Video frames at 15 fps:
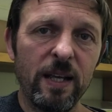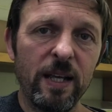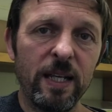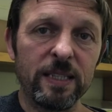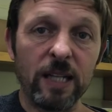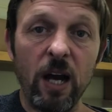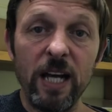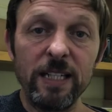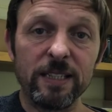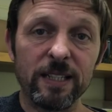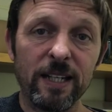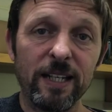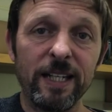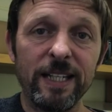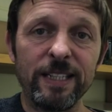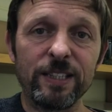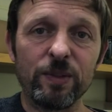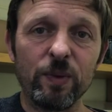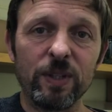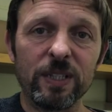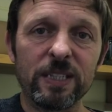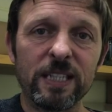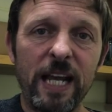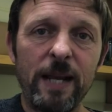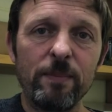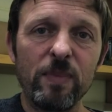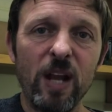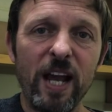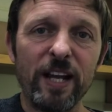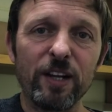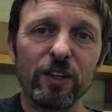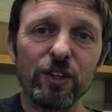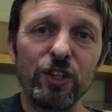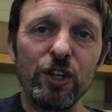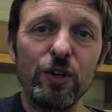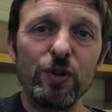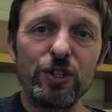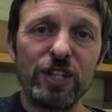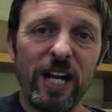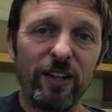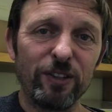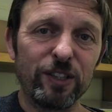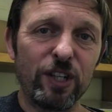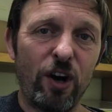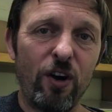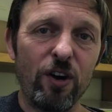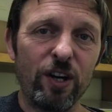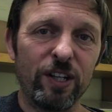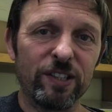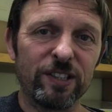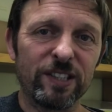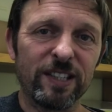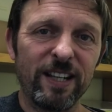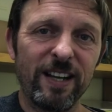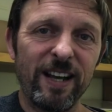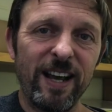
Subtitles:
His eyes, at least, were the same, like new-shelled conkers,